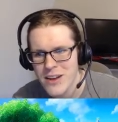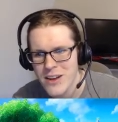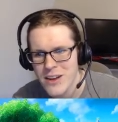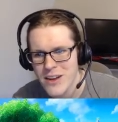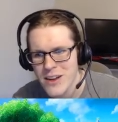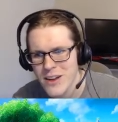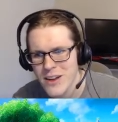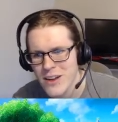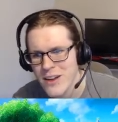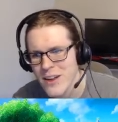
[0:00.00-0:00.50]

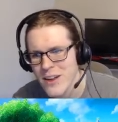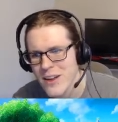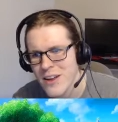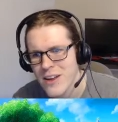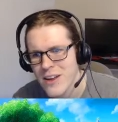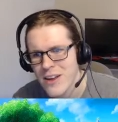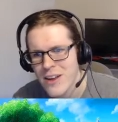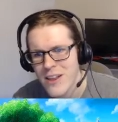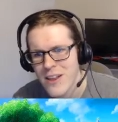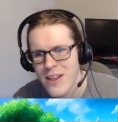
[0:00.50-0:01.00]

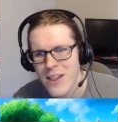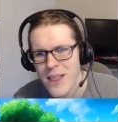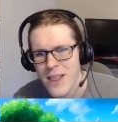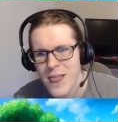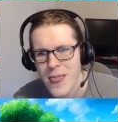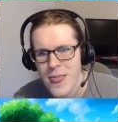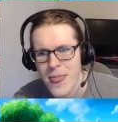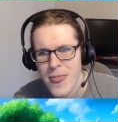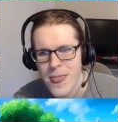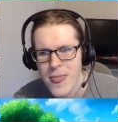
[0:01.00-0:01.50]

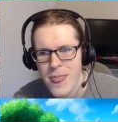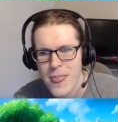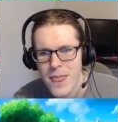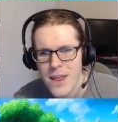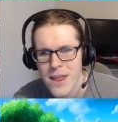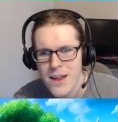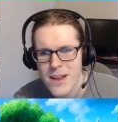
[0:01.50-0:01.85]
(no one is talking)